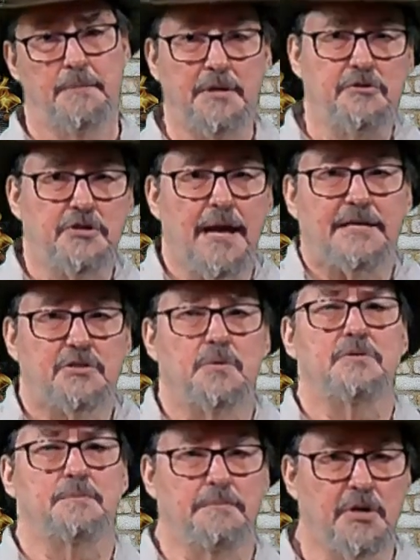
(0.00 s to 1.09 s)
Peter
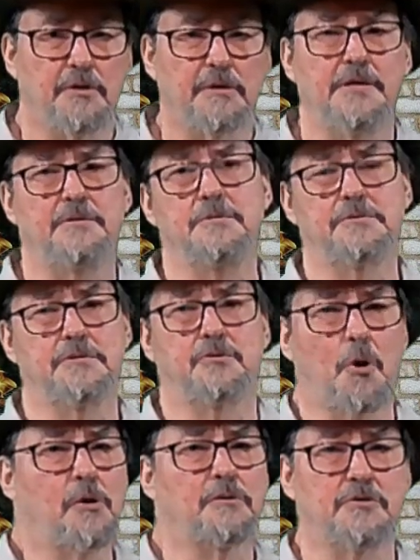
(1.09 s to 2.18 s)
Jackson was merely
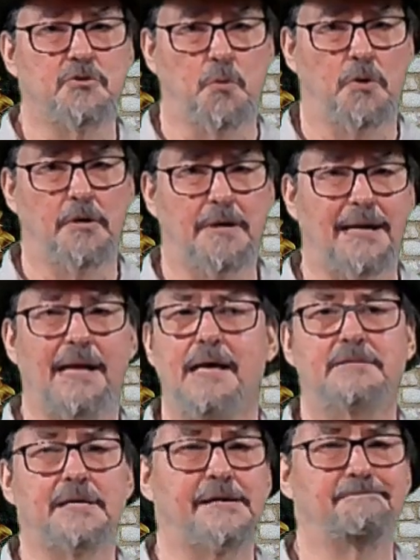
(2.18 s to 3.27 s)
using Tolkien's work
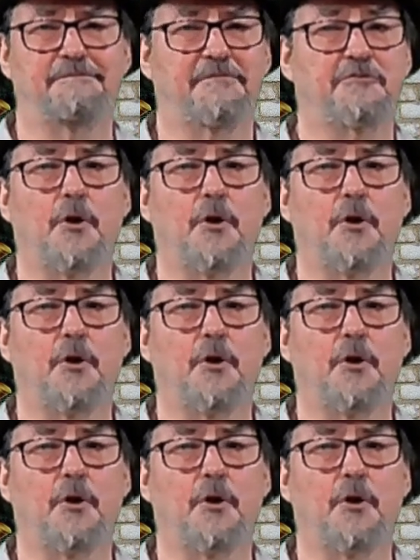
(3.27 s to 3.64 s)
as a